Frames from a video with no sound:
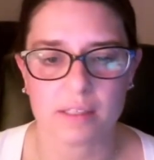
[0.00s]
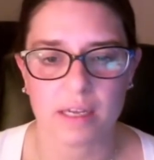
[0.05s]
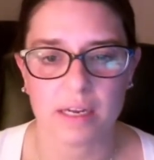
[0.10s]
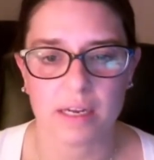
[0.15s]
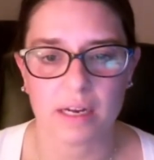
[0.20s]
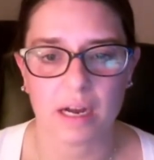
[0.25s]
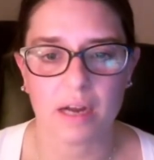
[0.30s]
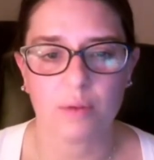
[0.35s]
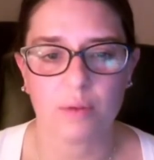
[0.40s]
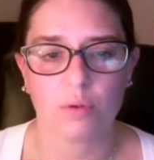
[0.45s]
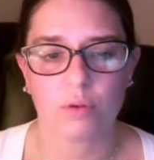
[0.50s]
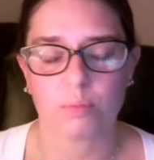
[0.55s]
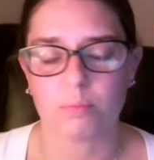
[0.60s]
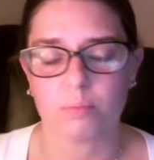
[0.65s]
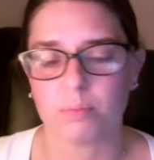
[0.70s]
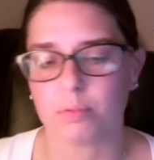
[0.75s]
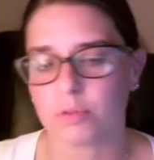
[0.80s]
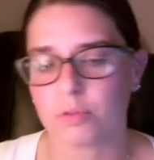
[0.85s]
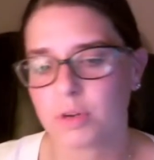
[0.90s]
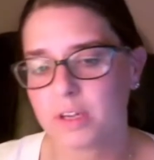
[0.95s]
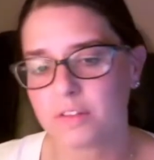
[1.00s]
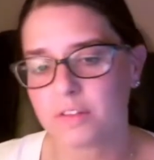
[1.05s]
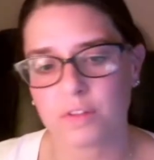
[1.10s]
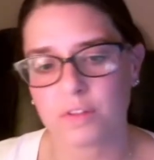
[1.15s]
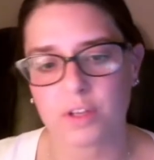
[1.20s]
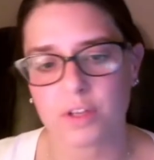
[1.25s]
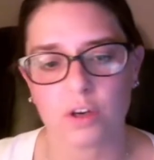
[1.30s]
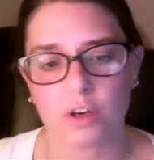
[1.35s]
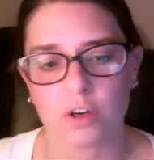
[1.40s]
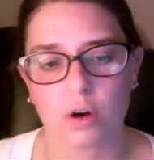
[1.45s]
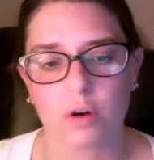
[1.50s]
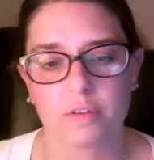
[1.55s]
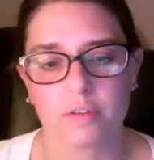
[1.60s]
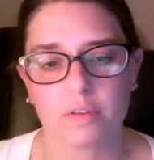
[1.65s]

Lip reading: And I will briefly go over